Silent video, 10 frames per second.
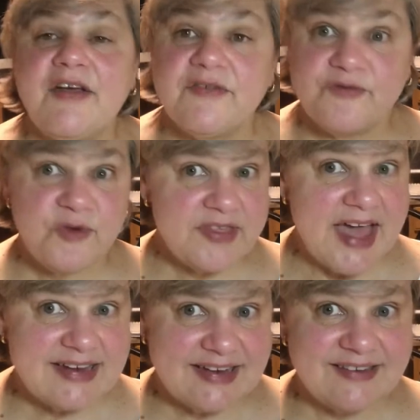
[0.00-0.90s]
For
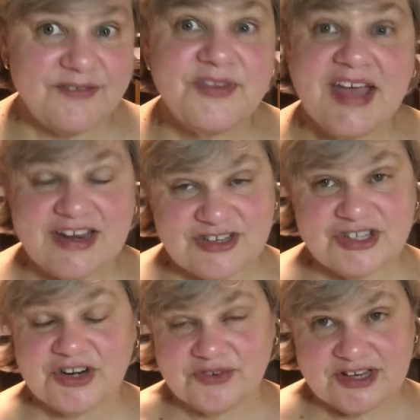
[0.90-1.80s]
that
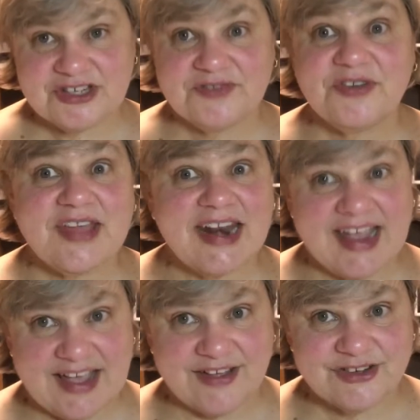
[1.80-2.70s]
generation, for that
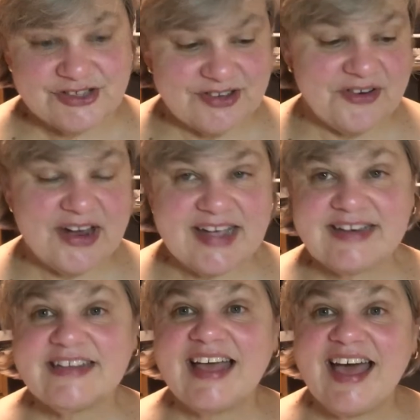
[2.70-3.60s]
age, all right?
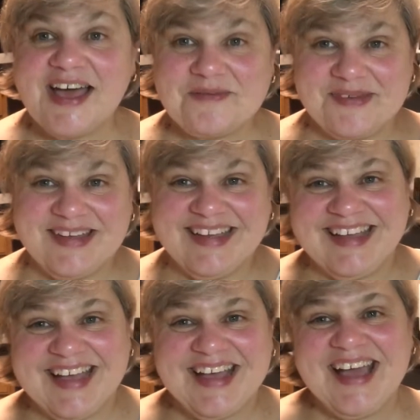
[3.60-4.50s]
I'm
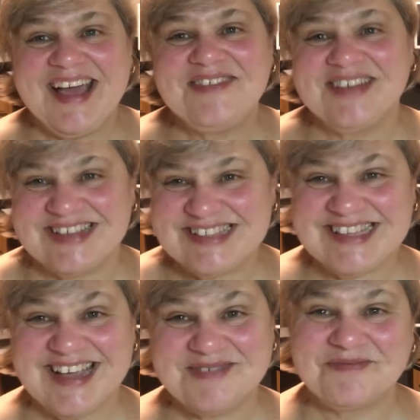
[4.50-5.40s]
not
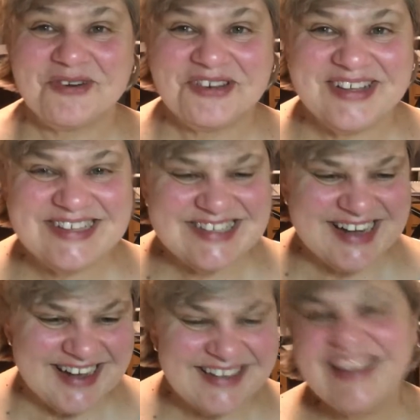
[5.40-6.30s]
saying morally
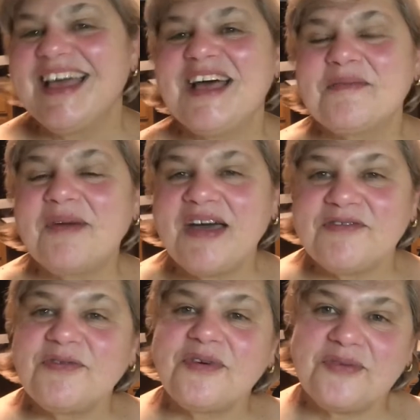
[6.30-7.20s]
today, but
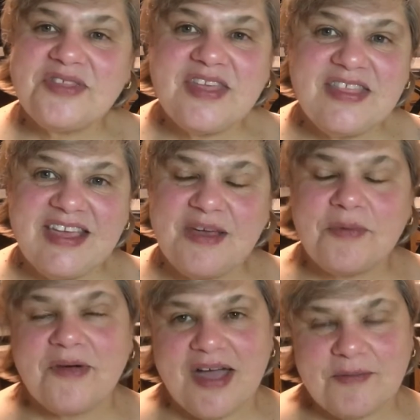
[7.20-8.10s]
within the
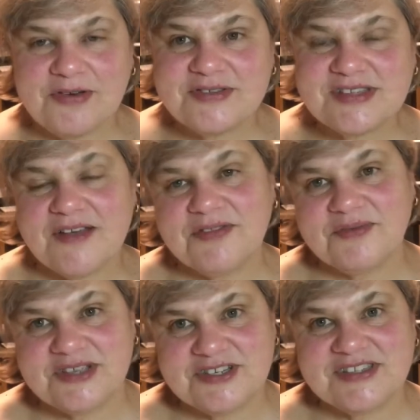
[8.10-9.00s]
parameters of the
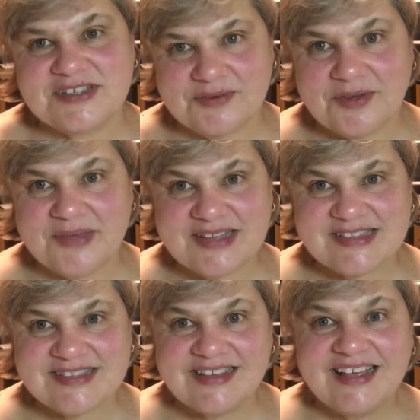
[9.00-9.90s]
Regency
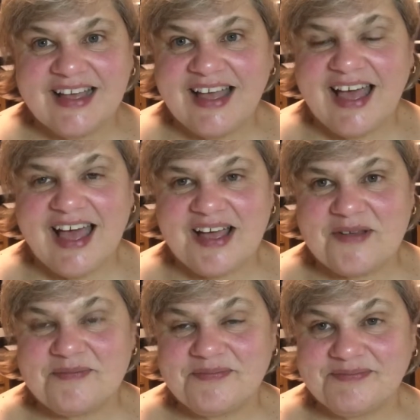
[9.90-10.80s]
romance.
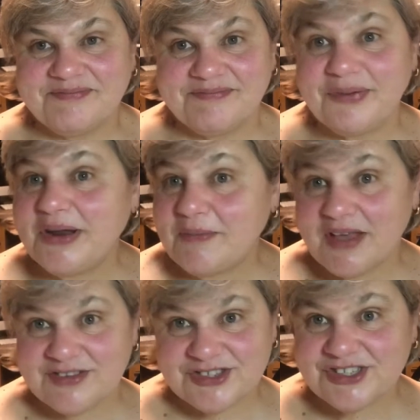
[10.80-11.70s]
Pretty
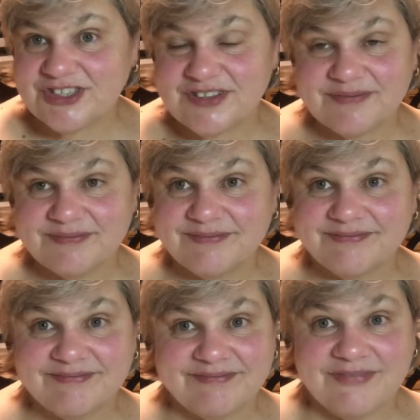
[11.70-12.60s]
much,
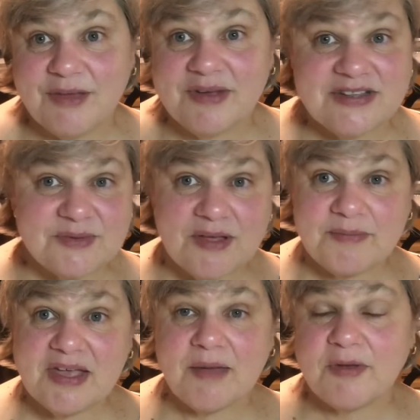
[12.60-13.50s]
you might as well
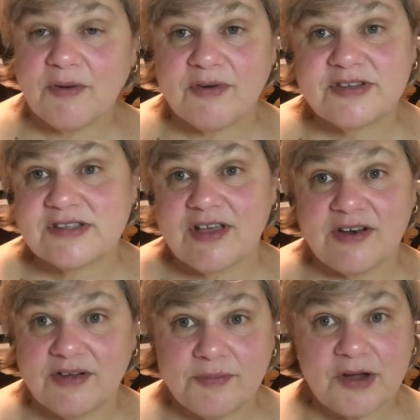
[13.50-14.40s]
become a
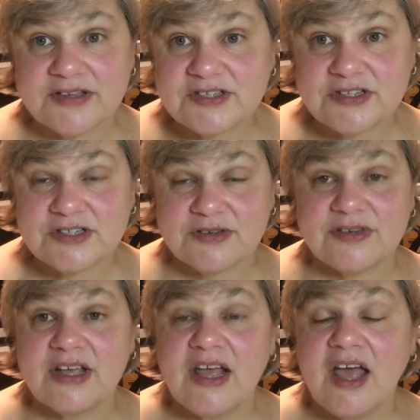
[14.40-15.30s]
courtesan or a prostitute